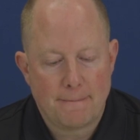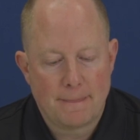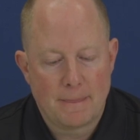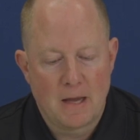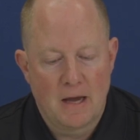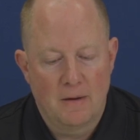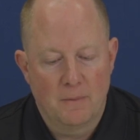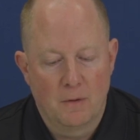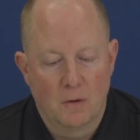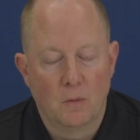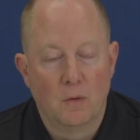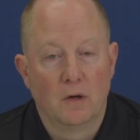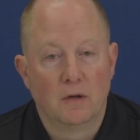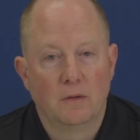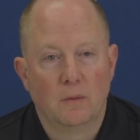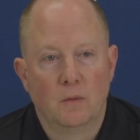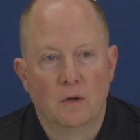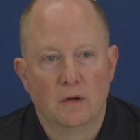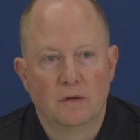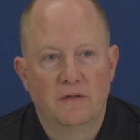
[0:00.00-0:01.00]
Yeah. Well, we'll
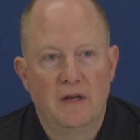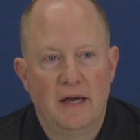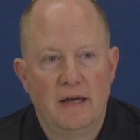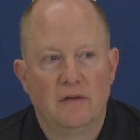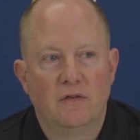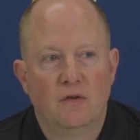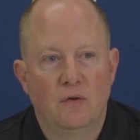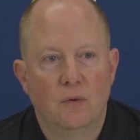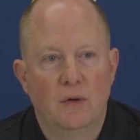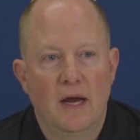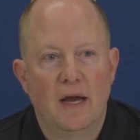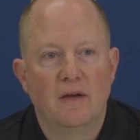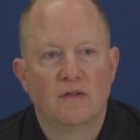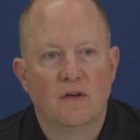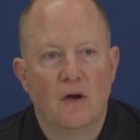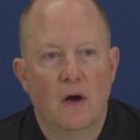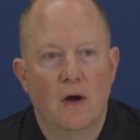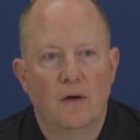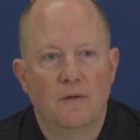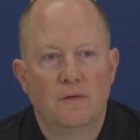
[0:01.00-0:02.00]
we'll take two days
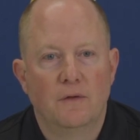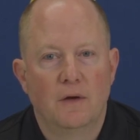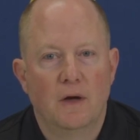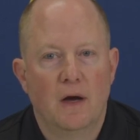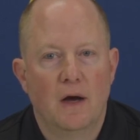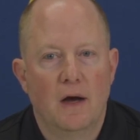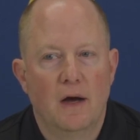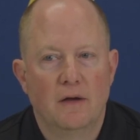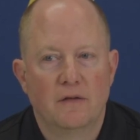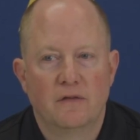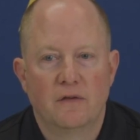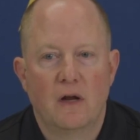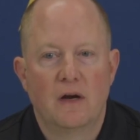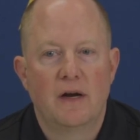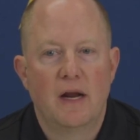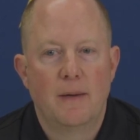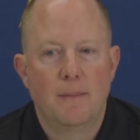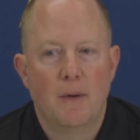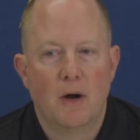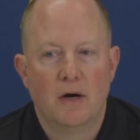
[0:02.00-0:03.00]
off, uh,
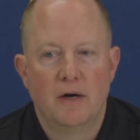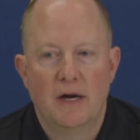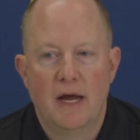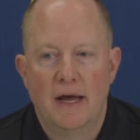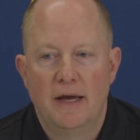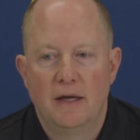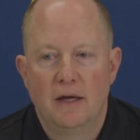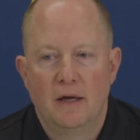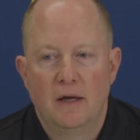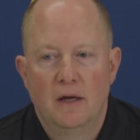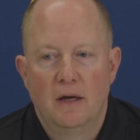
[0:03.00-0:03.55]
Sunday, Monday,